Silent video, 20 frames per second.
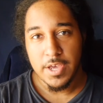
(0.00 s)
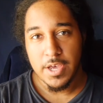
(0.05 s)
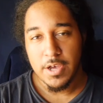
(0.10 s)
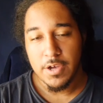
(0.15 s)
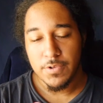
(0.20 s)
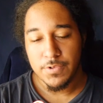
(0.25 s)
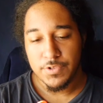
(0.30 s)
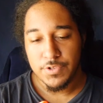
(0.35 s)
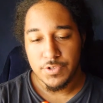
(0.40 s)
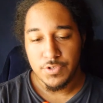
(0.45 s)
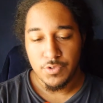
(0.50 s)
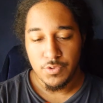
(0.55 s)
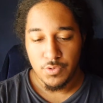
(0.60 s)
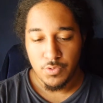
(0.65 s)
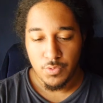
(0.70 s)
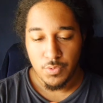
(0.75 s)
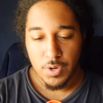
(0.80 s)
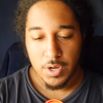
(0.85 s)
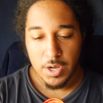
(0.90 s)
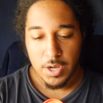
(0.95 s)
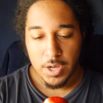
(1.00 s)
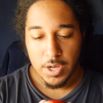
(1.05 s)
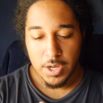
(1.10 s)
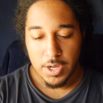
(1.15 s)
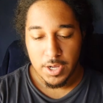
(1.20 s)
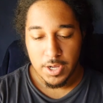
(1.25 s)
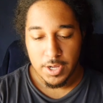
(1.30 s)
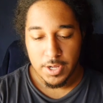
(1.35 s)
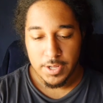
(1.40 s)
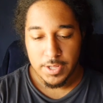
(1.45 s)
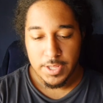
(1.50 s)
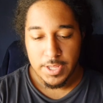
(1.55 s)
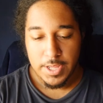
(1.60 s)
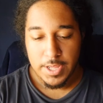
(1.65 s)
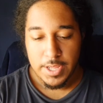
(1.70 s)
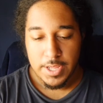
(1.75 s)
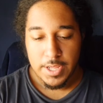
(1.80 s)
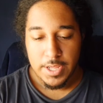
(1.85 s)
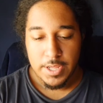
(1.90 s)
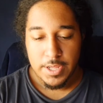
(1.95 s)
out, to
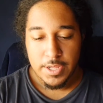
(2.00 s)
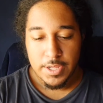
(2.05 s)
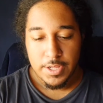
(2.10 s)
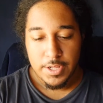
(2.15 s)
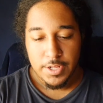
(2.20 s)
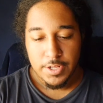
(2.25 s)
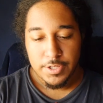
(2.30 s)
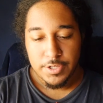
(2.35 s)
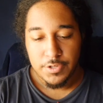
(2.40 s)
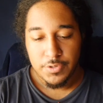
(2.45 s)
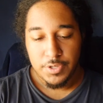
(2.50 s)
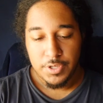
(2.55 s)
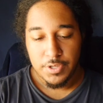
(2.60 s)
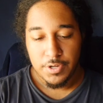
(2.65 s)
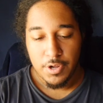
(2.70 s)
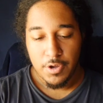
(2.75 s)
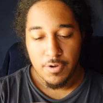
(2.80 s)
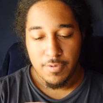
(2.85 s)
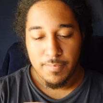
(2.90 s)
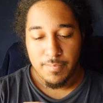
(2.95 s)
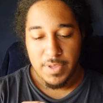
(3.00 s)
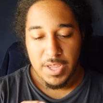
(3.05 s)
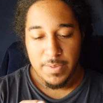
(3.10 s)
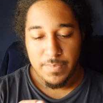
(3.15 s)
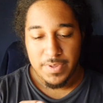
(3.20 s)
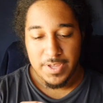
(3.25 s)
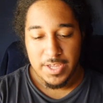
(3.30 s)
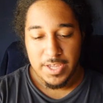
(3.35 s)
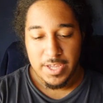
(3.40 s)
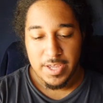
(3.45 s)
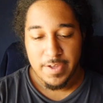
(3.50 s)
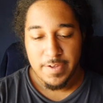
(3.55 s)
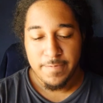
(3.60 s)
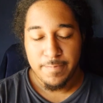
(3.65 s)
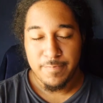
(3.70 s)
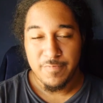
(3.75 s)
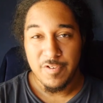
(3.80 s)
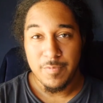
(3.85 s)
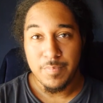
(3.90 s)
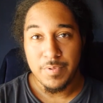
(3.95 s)
you know, maybe
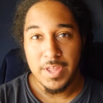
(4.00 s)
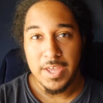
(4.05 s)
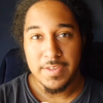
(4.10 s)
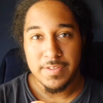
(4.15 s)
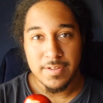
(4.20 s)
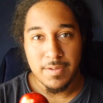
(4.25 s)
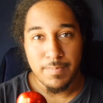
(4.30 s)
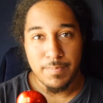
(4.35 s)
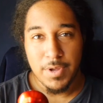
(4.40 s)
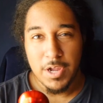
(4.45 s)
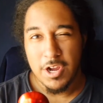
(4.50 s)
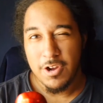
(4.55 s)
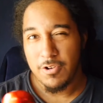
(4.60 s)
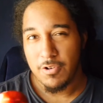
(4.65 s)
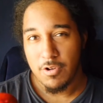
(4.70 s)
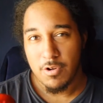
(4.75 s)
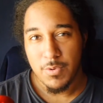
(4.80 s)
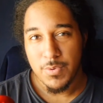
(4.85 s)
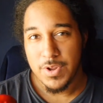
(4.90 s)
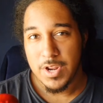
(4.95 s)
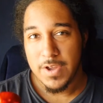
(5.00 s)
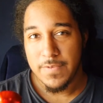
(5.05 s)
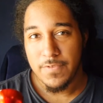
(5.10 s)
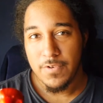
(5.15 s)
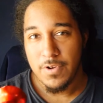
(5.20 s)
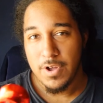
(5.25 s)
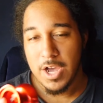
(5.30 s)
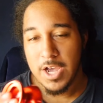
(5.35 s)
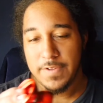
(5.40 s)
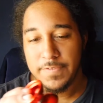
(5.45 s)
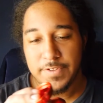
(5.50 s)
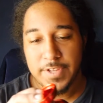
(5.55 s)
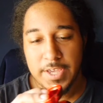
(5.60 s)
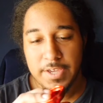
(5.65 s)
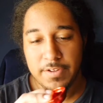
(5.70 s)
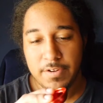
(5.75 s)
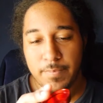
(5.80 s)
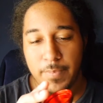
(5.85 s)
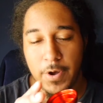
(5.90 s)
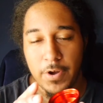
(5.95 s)
replace the bearing or whatever, I've
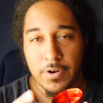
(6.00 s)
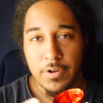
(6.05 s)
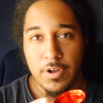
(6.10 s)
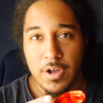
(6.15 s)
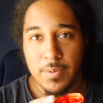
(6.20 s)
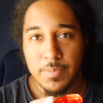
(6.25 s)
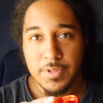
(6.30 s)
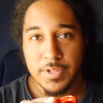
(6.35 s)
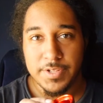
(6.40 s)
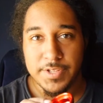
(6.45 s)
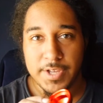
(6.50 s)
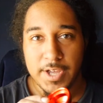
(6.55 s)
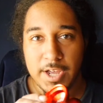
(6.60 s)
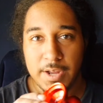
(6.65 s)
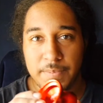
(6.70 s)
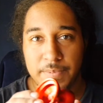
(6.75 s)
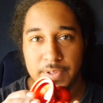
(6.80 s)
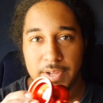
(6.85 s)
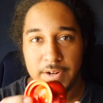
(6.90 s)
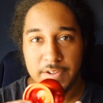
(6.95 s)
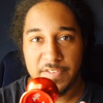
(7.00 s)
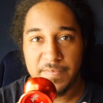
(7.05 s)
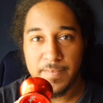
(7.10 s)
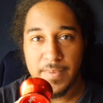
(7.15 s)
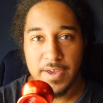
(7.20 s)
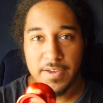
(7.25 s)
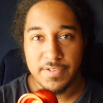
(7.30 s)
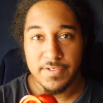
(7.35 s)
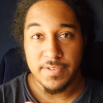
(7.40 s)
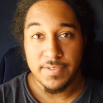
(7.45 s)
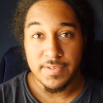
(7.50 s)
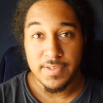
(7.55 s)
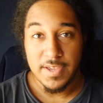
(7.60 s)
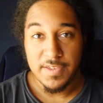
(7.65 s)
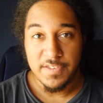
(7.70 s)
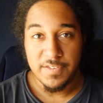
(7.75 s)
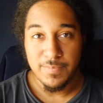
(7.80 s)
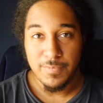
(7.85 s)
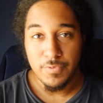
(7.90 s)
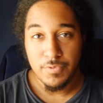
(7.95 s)
taken apart a couple of times and it's managed to
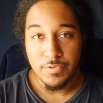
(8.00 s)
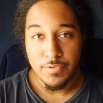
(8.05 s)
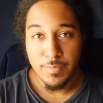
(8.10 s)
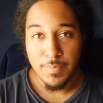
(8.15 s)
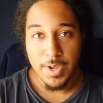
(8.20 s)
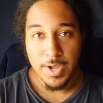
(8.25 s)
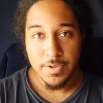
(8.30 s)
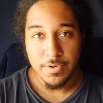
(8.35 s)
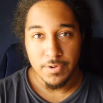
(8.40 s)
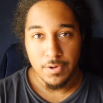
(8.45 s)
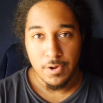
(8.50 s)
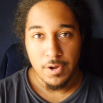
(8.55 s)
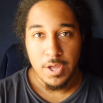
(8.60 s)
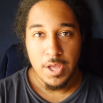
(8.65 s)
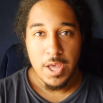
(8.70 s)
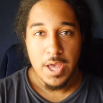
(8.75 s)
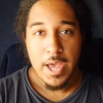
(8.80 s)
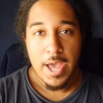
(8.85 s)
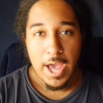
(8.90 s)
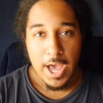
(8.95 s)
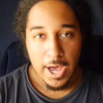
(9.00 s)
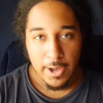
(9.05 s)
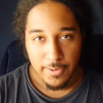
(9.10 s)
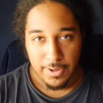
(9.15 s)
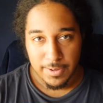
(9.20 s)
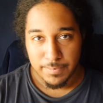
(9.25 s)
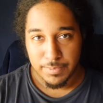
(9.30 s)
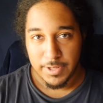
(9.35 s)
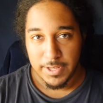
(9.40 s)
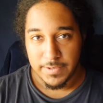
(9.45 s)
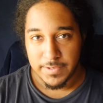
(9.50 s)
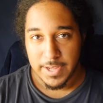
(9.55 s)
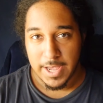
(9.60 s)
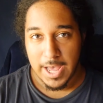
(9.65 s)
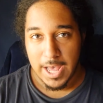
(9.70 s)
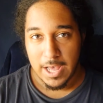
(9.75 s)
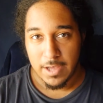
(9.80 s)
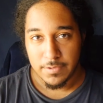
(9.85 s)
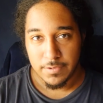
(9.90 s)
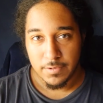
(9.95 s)
stay smooth no matter how I place the
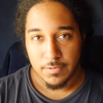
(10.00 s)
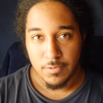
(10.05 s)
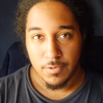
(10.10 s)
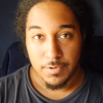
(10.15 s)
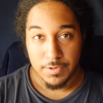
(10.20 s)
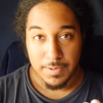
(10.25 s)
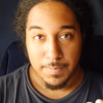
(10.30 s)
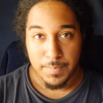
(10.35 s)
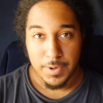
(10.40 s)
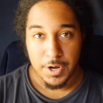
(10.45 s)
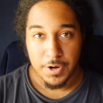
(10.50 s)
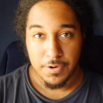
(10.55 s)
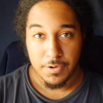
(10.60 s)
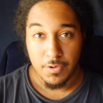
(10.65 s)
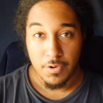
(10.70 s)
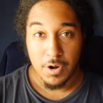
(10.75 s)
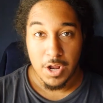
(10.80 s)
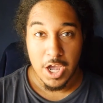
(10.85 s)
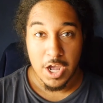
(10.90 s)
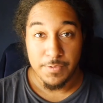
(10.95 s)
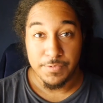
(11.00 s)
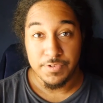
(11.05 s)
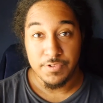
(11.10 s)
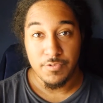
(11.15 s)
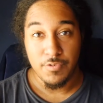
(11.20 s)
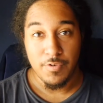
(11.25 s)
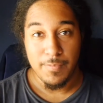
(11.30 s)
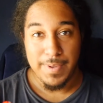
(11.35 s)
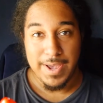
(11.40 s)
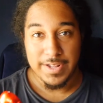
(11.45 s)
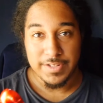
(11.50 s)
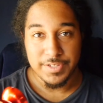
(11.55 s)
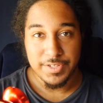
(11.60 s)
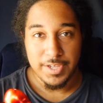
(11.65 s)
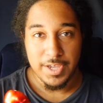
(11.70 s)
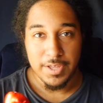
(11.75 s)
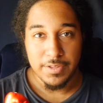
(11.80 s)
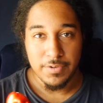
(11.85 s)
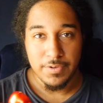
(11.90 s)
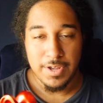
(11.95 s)
axle or the bearing or how I restore it back
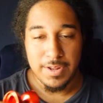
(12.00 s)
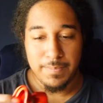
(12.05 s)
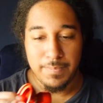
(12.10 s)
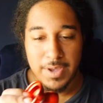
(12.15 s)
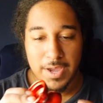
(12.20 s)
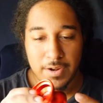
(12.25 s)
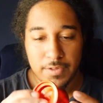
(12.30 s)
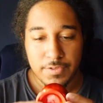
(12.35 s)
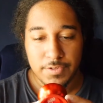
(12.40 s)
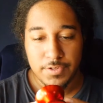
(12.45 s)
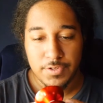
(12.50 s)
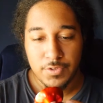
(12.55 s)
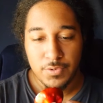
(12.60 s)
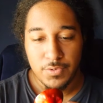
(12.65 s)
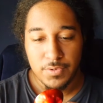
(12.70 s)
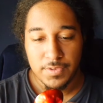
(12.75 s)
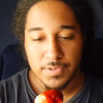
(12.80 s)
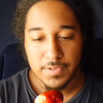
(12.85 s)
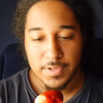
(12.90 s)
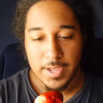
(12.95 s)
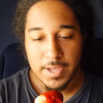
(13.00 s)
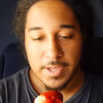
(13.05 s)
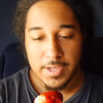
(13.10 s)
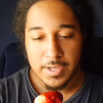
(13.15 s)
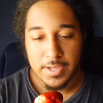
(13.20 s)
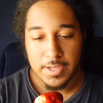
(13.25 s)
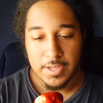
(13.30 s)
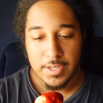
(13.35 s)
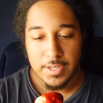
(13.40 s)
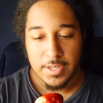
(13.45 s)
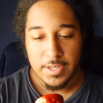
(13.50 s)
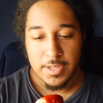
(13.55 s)
together. It managed to stay,